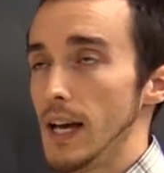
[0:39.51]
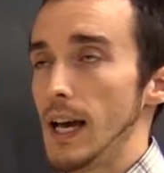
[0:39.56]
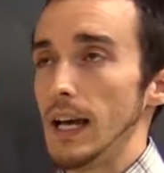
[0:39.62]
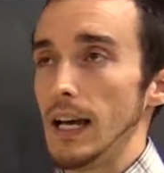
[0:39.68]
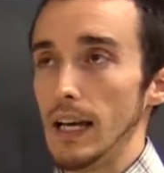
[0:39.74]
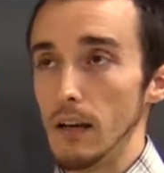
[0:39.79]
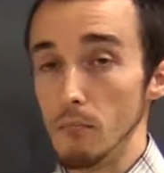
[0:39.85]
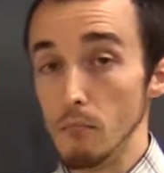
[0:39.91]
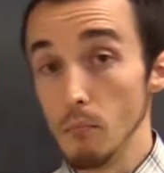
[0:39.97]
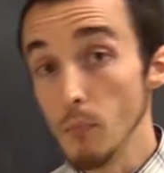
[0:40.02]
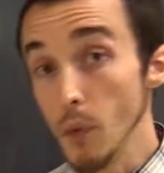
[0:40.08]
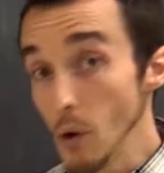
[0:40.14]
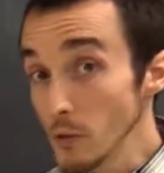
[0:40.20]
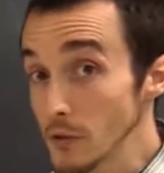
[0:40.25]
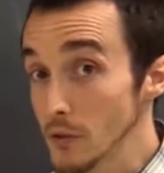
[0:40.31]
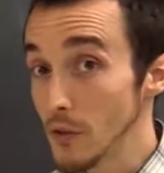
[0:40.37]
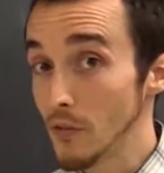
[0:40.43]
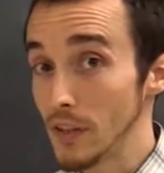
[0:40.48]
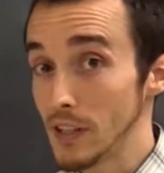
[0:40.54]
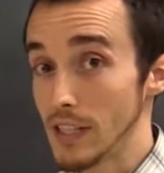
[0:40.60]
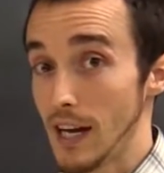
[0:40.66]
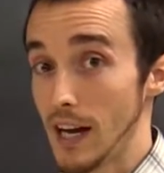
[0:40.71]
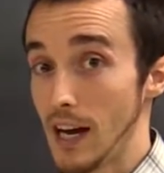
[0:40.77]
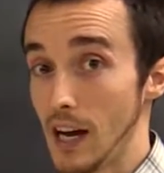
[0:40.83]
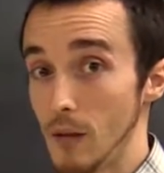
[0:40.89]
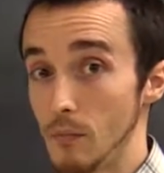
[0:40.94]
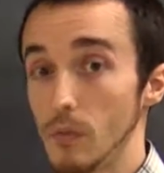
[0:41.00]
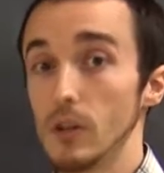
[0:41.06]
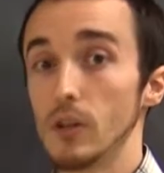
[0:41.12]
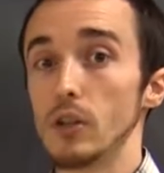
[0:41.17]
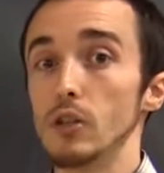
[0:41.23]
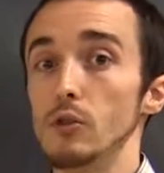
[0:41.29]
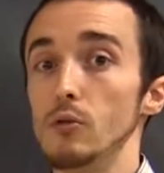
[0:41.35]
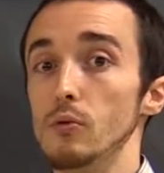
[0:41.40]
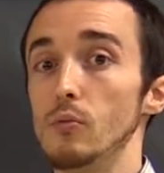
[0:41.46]
And most of the time,
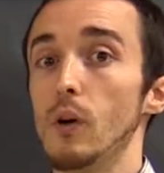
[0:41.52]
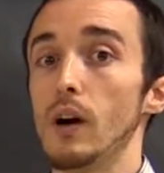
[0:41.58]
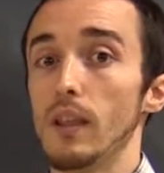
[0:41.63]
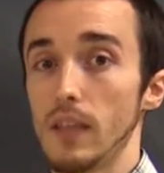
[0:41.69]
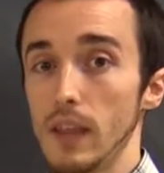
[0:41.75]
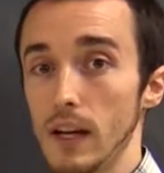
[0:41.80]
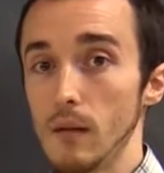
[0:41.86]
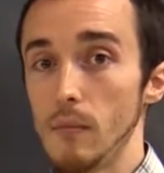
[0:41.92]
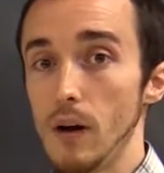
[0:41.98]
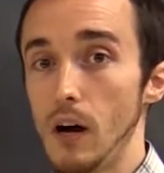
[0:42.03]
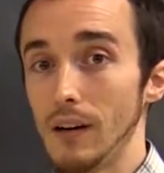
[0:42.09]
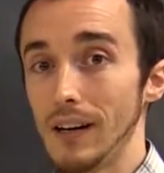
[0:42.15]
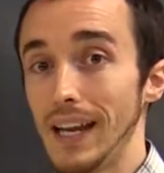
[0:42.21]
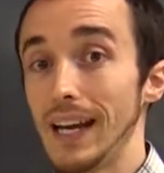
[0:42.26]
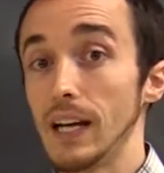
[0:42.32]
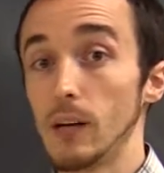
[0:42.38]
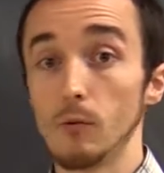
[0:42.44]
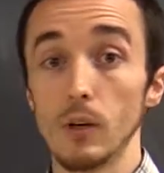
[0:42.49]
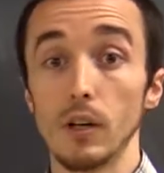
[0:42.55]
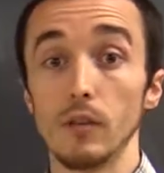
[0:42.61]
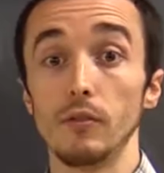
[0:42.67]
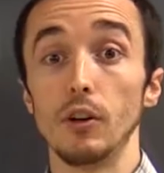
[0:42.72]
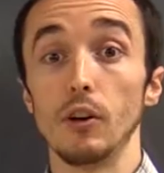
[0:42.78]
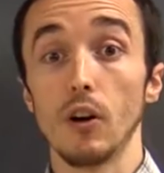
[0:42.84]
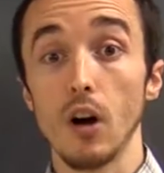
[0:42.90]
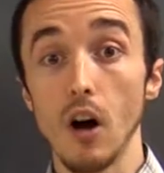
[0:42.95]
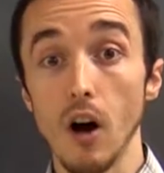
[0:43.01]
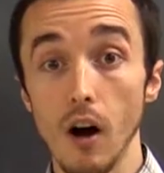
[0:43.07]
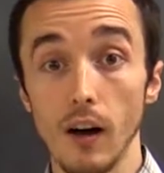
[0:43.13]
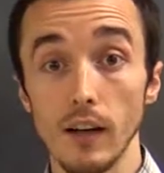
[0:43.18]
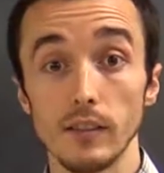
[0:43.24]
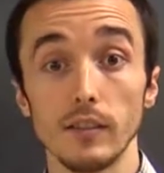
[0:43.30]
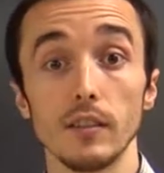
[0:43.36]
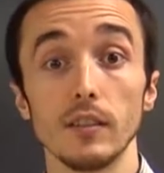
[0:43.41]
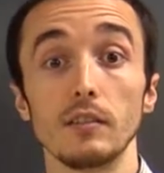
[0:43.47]
you want to think about getting rid of your
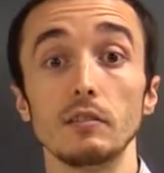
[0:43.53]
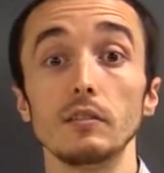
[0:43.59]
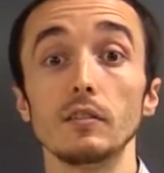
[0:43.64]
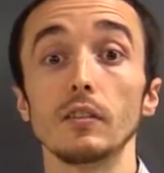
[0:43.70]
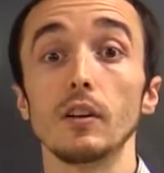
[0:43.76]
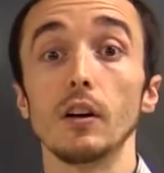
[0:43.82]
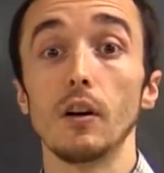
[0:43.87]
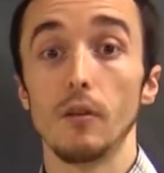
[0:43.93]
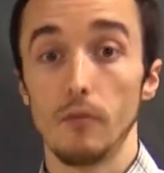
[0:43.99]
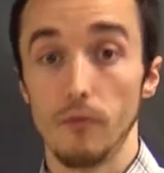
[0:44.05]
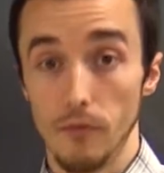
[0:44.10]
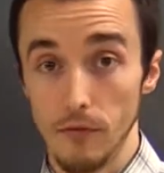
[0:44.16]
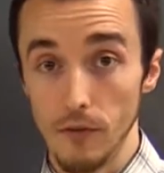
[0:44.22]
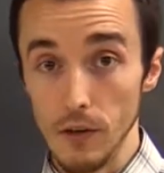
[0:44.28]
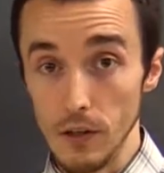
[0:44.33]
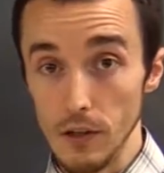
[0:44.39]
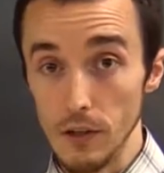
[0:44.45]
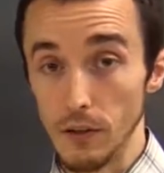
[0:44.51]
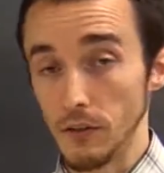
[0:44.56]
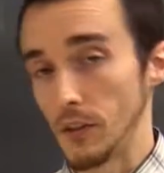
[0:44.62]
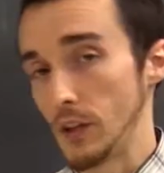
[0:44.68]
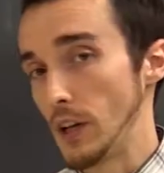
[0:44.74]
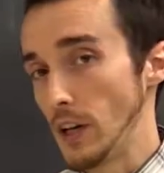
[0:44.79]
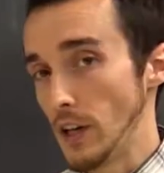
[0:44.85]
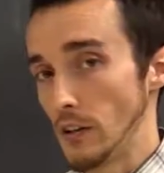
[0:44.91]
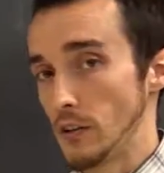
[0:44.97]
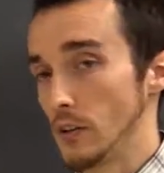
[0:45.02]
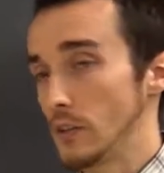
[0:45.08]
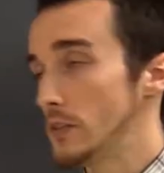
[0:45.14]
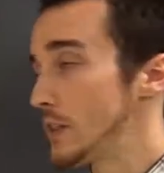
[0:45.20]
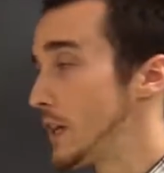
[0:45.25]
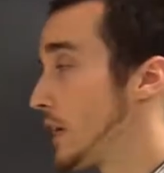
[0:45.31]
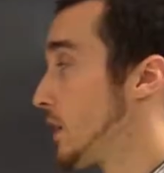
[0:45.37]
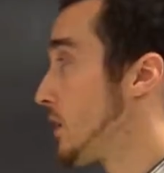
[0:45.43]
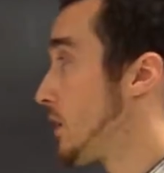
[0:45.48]
constants first. So let's
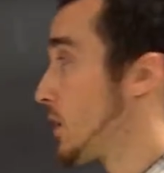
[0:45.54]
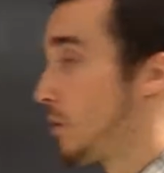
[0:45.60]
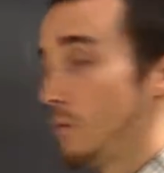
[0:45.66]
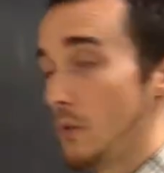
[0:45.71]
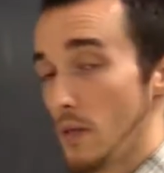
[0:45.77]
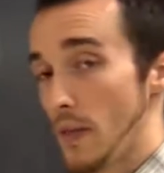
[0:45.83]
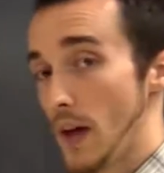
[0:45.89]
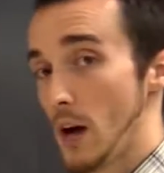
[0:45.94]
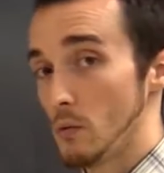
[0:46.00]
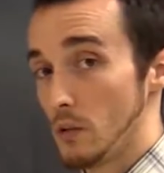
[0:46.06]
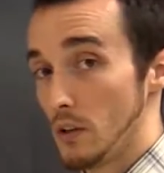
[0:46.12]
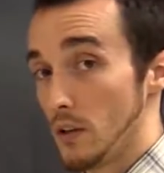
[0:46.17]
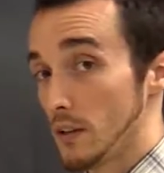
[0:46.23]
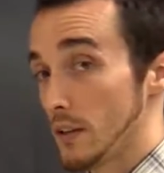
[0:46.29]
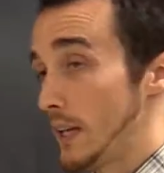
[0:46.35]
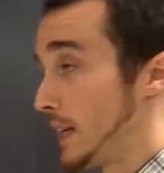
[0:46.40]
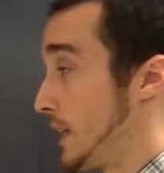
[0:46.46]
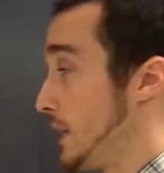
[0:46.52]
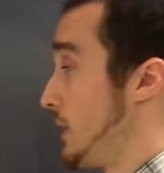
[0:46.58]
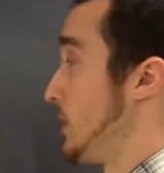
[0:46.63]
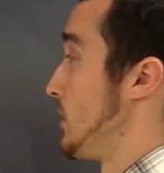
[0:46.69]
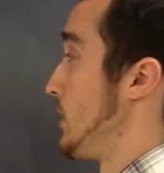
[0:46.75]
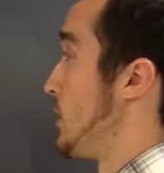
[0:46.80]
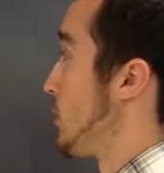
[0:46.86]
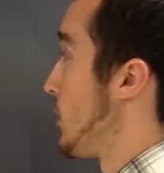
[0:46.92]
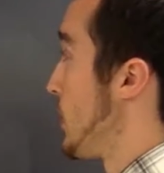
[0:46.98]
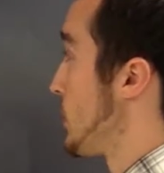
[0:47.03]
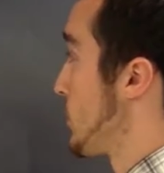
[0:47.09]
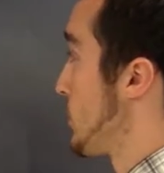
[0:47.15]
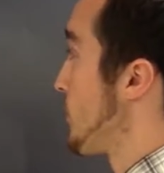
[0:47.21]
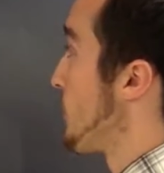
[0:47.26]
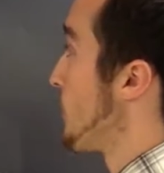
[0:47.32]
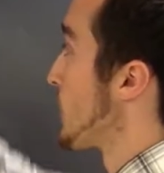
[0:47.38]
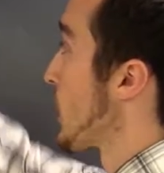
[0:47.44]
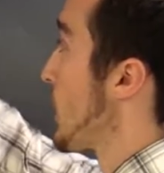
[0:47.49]
take a look at what that would look like in this
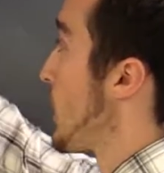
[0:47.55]
equation.